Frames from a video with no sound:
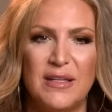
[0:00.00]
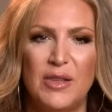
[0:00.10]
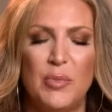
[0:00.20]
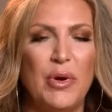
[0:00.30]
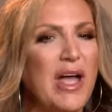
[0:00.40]

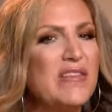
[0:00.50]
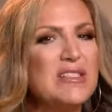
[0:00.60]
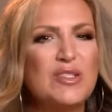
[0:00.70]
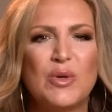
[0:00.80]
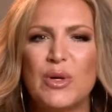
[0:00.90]
The private
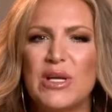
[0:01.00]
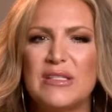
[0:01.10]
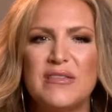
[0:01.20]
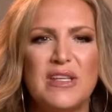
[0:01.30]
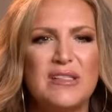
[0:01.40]

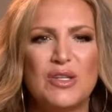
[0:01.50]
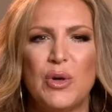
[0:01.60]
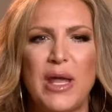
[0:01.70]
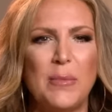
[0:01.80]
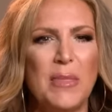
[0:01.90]
stories of these
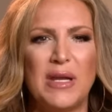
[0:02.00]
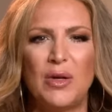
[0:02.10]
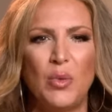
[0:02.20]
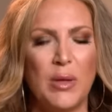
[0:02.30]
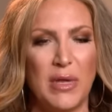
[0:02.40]
great men
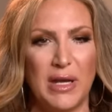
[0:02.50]
and women,